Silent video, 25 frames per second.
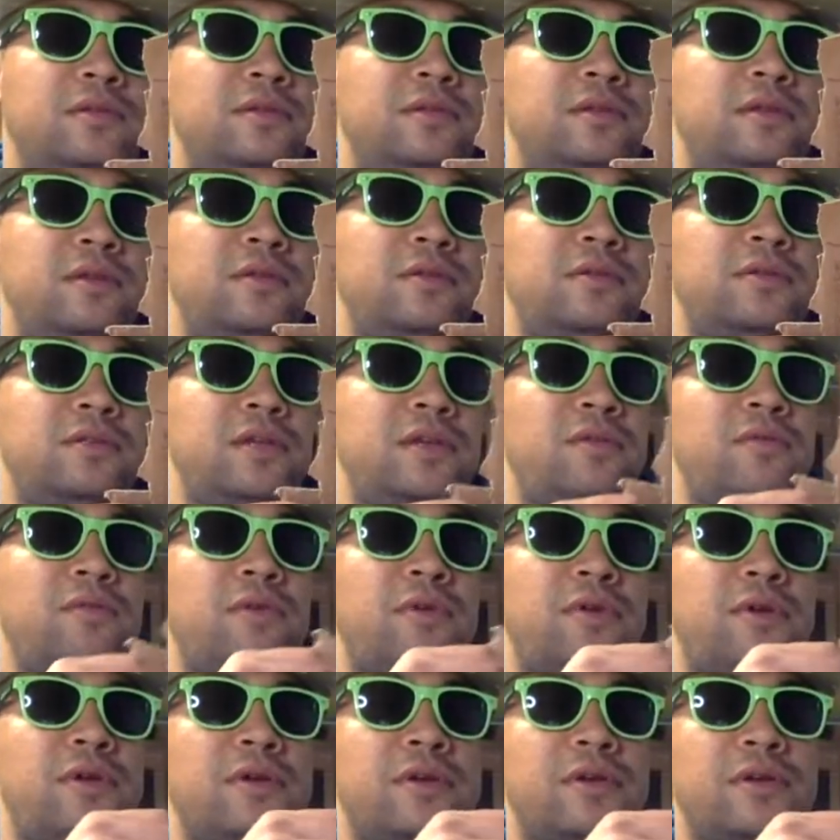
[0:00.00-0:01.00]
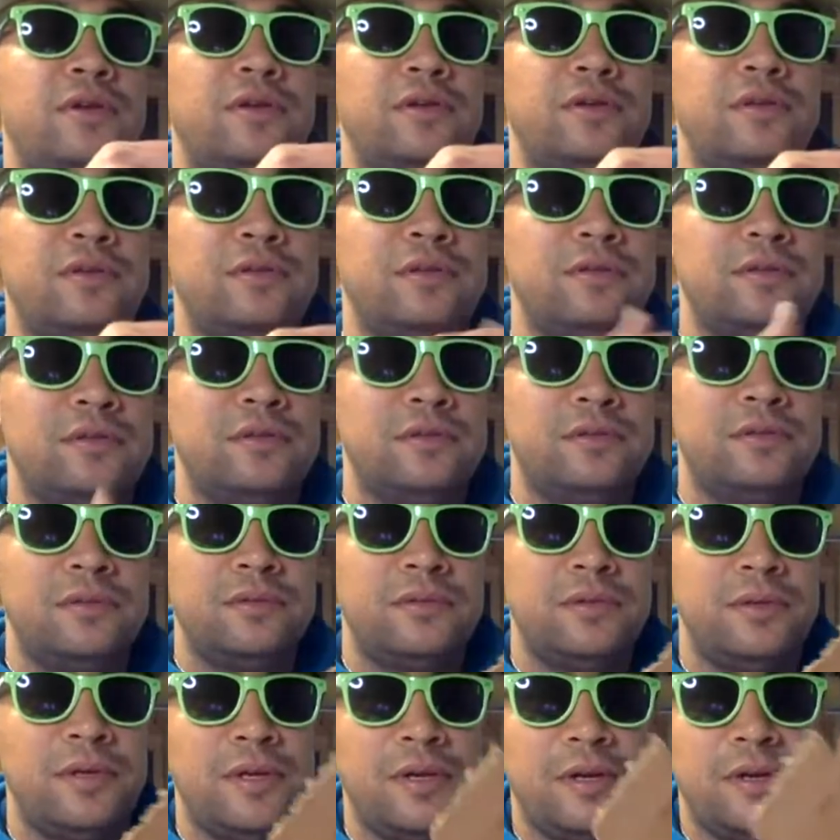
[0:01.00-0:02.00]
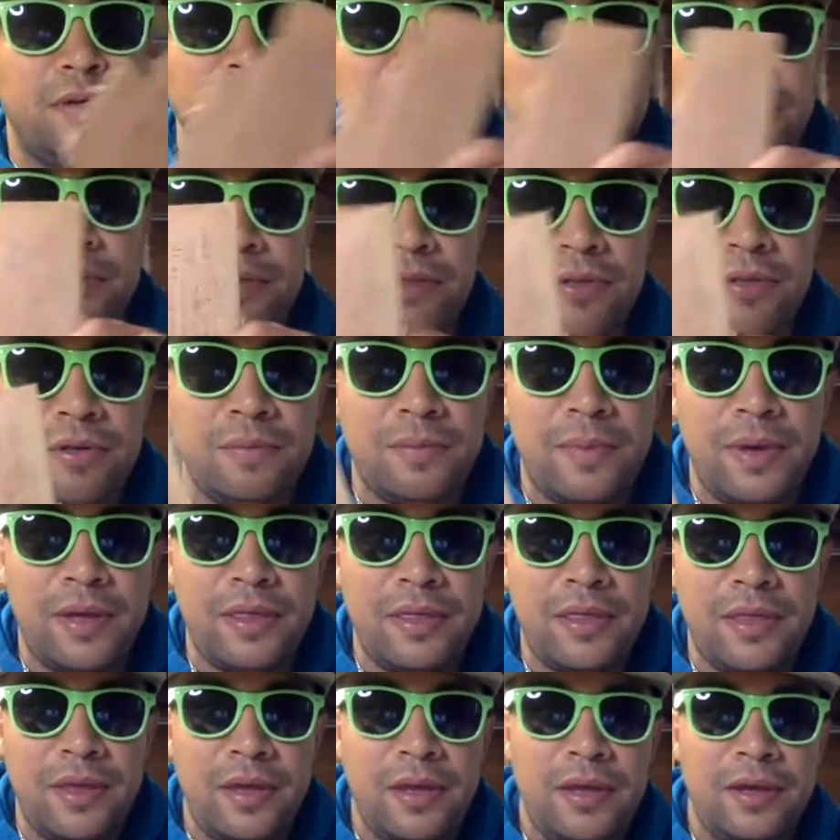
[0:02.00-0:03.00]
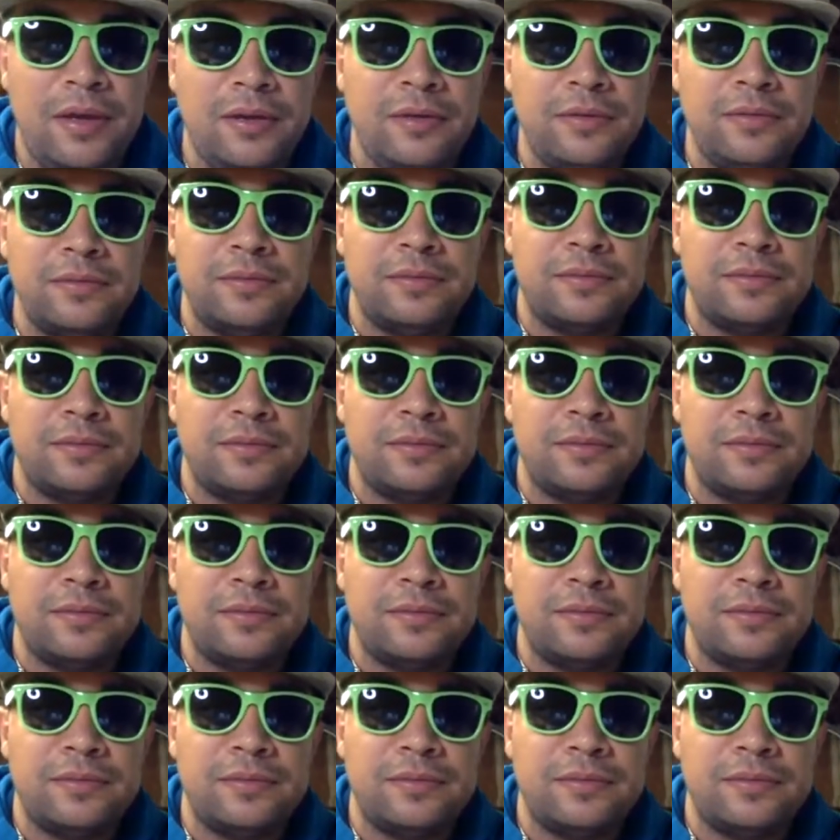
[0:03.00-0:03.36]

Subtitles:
I was at work, just doing my thing,